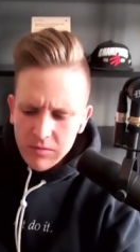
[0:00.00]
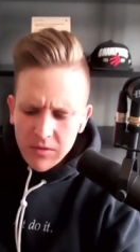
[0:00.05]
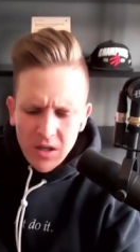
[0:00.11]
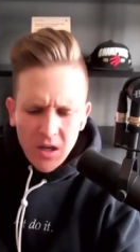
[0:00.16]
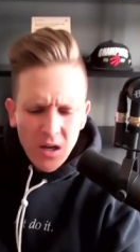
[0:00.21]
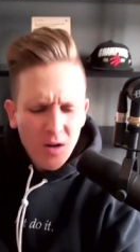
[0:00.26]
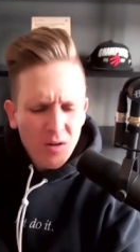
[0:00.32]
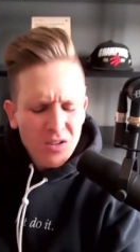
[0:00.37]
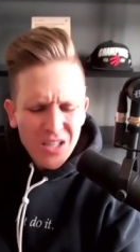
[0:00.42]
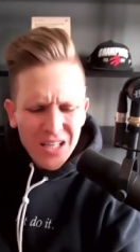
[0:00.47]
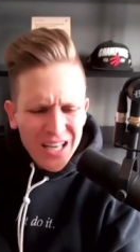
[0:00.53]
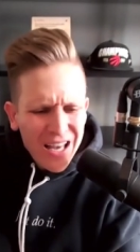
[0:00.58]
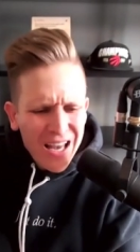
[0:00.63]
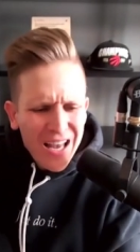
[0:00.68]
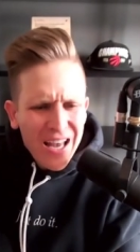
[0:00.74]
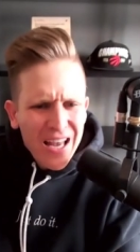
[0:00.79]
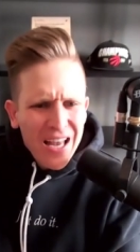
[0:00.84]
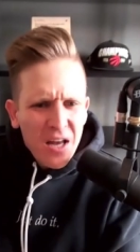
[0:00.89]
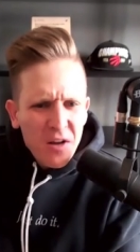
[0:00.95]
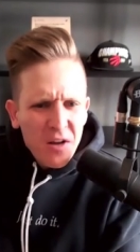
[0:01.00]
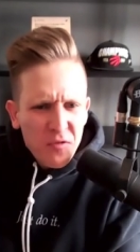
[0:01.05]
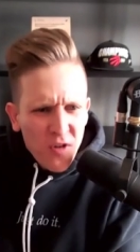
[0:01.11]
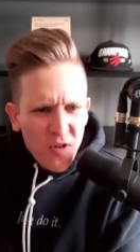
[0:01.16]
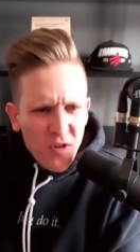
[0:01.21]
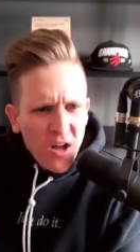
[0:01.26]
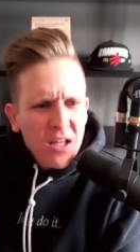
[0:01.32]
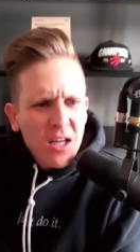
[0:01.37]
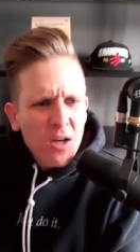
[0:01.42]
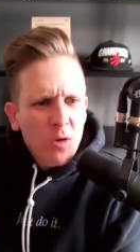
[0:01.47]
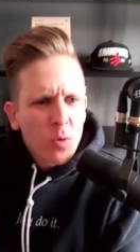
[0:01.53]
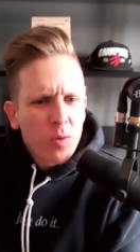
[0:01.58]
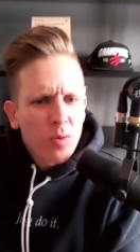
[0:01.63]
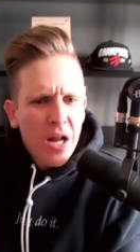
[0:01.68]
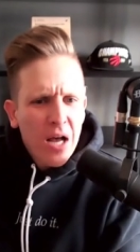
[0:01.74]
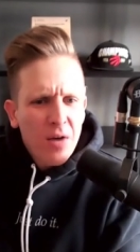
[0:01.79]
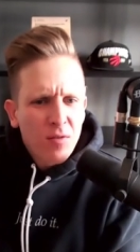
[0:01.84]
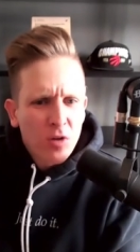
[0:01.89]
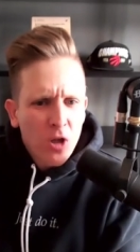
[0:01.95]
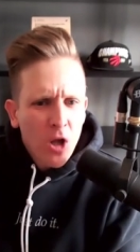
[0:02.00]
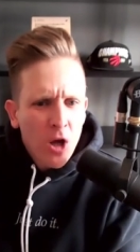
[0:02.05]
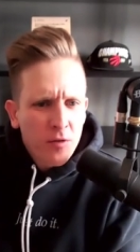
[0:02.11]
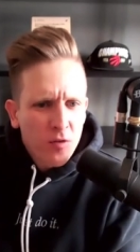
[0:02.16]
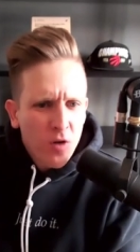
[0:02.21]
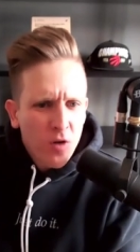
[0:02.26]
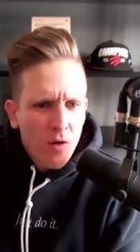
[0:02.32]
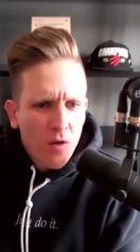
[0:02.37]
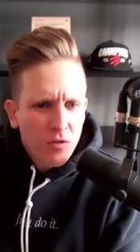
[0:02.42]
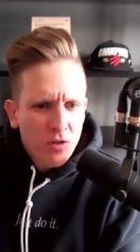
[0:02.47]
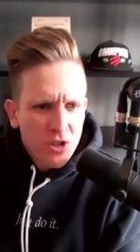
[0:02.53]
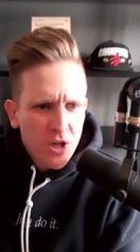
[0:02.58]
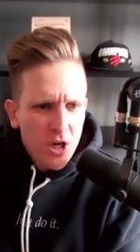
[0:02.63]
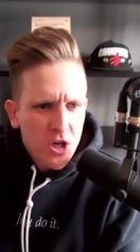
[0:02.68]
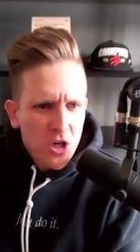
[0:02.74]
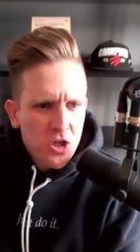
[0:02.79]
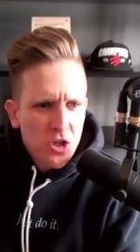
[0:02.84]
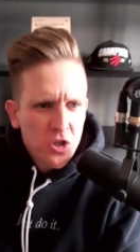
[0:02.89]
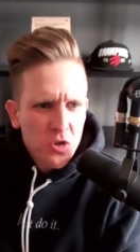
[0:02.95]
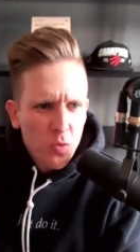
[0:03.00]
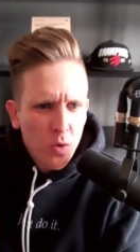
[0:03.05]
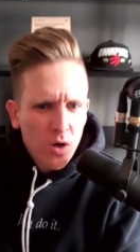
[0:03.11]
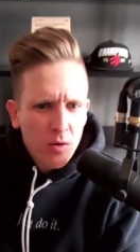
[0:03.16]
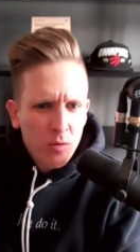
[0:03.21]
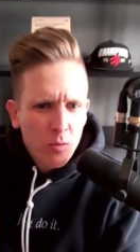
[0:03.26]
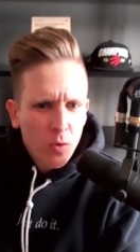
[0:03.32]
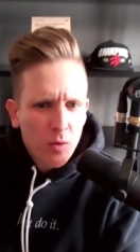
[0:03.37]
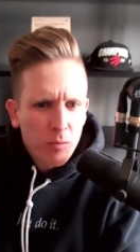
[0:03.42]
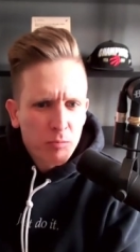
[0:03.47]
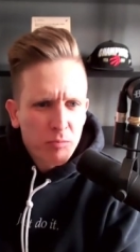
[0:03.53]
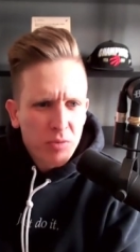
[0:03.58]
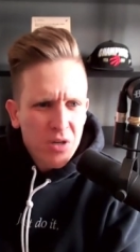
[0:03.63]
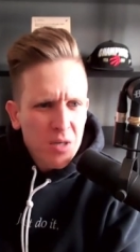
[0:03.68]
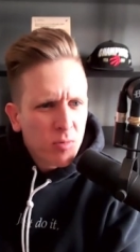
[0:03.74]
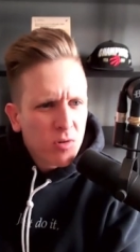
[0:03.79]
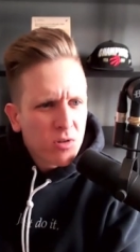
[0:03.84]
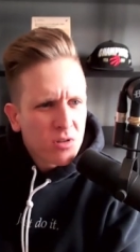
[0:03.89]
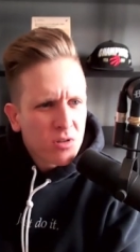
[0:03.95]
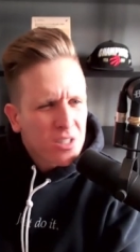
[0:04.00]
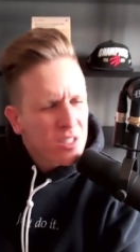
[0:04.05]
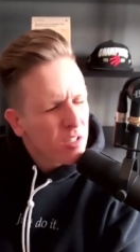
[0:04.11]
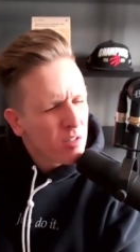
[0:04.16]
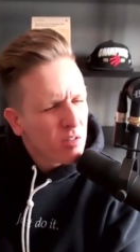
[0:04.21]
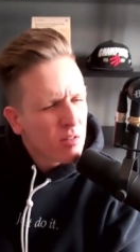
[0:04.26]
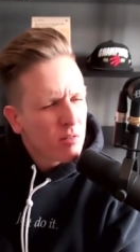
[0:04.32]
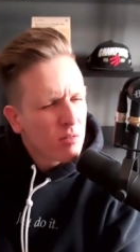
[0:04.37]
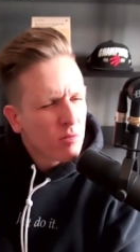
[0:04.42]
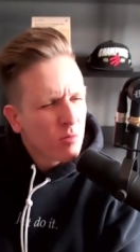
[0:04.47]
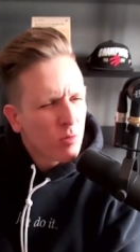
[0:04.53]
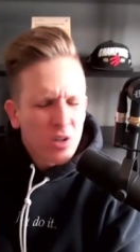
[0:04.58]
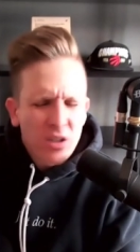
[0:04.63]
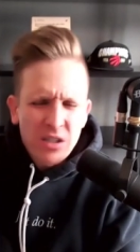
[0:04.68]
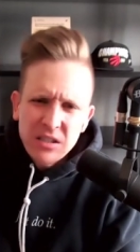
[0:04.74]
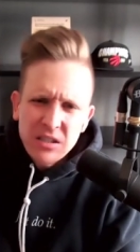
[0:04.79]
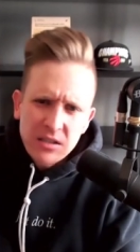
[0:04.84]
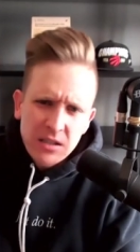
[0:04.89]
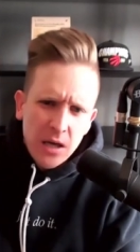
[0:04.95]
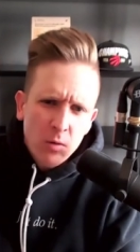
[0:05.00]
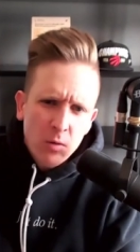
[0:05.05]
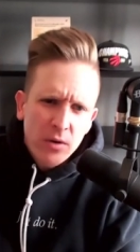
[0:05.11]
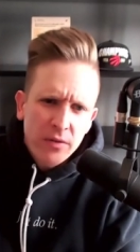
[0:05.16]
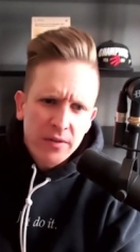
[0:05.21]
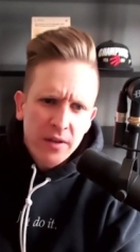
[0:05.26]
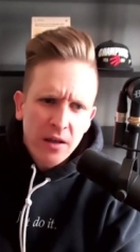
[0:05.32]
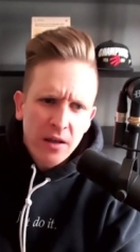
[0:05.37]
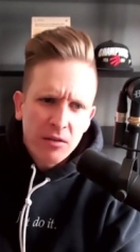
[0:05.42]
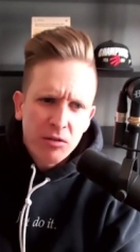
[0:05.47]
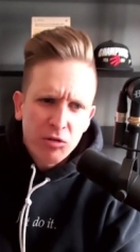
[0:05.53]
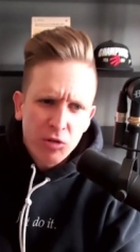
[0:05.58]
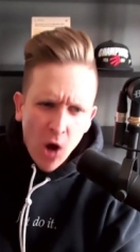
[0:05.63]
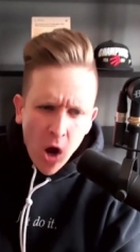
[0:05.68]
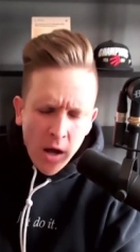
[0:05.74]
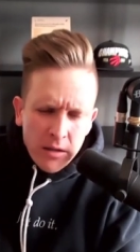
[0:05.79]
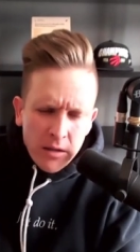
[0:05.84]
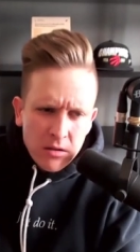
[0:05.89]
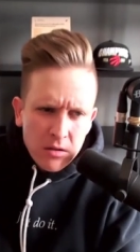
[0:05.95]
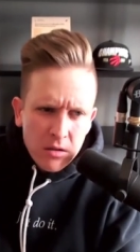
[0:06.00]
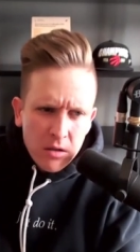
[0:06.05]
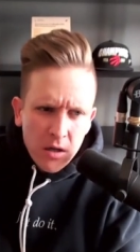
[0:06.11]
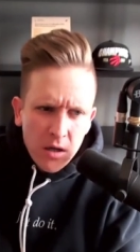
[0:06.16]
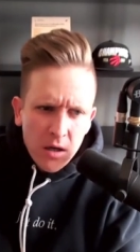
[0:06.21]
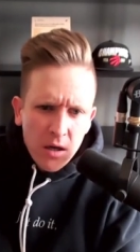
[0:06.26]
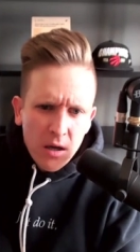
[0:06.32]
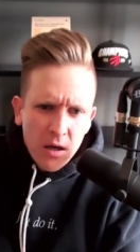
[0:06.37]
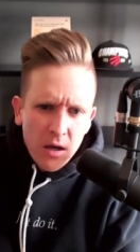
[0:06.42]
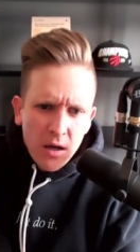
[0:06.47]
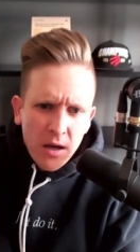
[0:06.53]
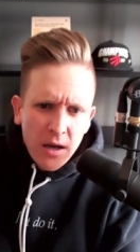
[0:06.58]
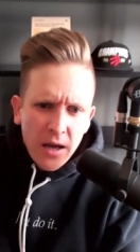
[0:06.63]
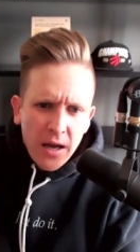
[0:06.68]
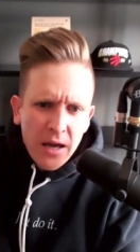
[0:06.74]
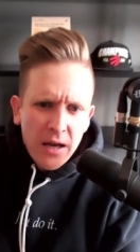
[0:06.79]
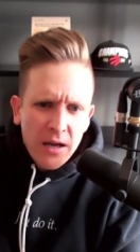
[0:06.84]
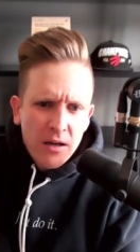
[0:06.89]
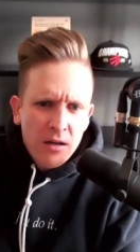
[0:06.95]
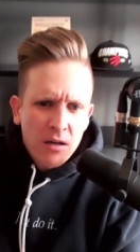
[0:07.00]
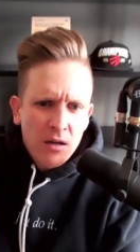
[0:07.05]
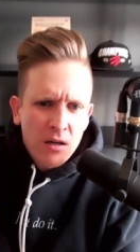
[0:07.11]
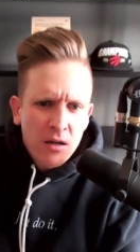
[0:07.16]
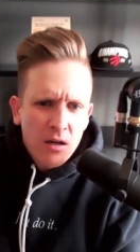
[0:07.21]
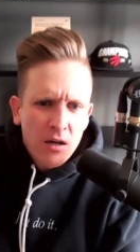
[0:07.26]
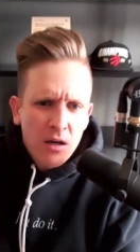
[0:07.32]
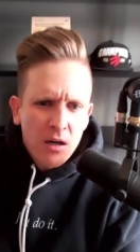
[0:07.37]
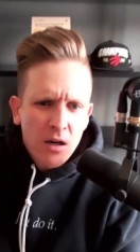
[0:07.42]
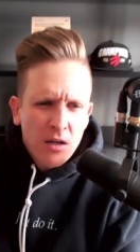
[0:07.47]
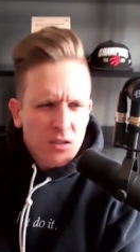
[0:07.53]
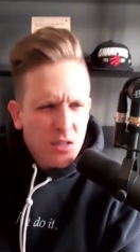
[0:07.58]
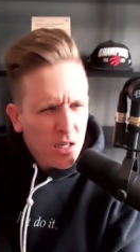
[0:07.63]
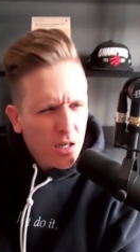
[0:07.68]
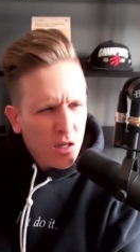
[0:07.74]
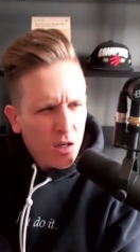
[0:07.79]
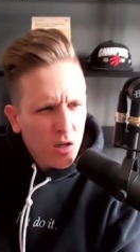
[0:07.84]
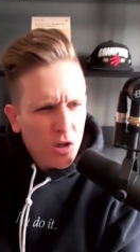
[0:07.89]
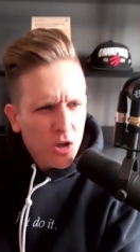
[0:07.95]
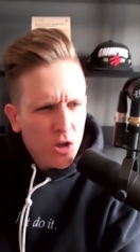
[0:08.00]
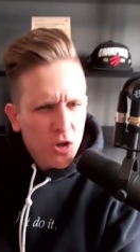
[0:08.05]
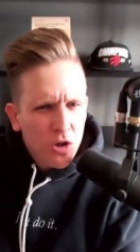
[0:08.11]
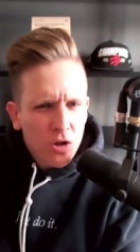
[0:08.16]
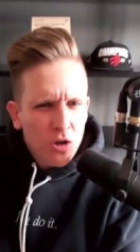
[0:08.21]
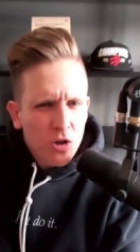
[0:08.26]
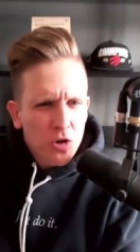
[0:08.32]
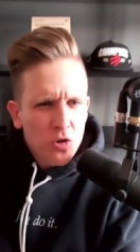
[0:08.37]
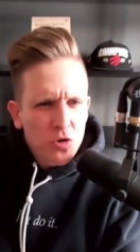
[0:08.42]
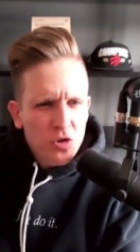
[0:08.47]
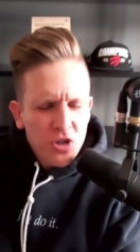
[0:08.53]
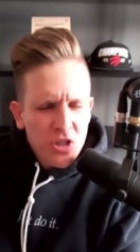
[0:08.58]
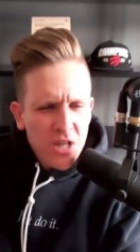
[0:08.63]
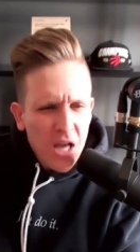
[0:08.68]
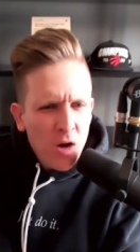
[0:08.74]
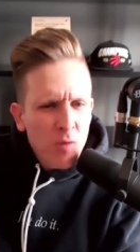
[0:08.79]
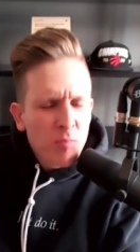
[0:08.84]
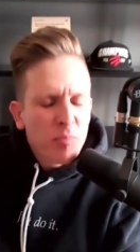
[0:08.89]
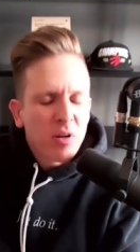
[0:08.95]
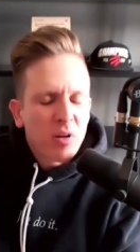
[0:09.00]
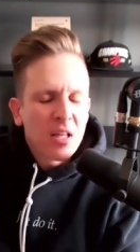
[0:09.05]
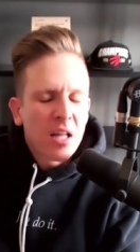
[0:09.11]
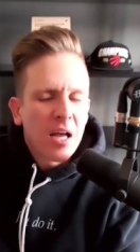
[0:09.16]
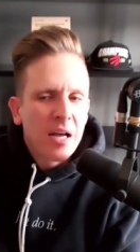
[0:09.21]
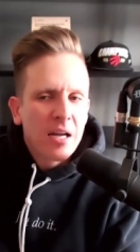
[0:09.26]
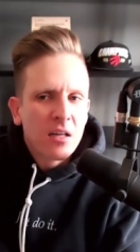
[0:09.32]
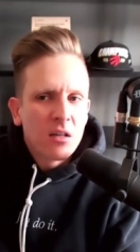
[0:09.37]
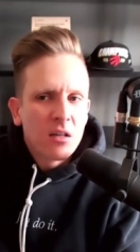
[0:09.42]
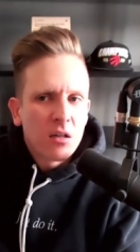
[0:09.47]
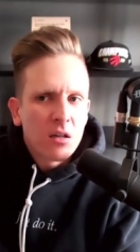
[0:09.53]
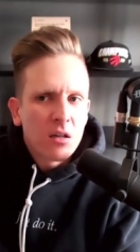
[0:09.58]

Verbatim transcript: it's like it felt like we would have a lot of conversations where where people didn't really say what they thought. Yeah, exactly. Mm-hmm. And it's like you you sound polite,